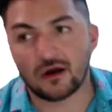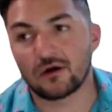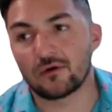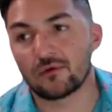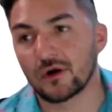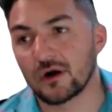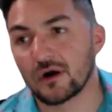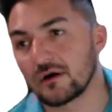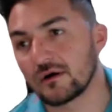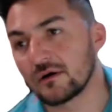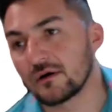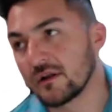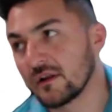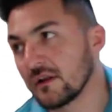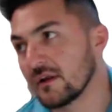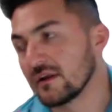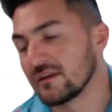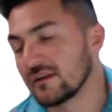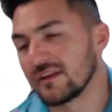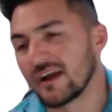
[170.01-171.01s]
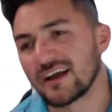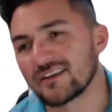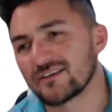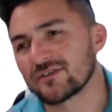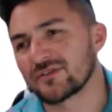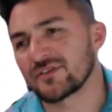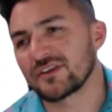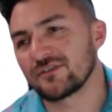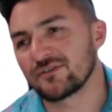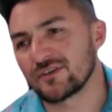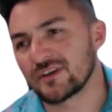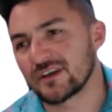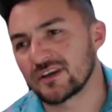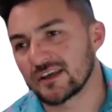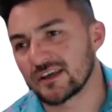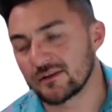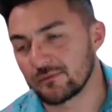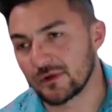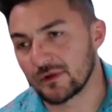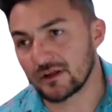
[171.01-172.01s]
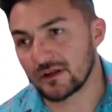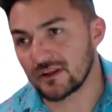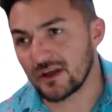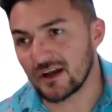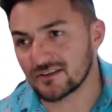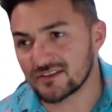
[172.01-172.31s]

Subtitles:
Oh, well, no, I don't think you can get $1 million.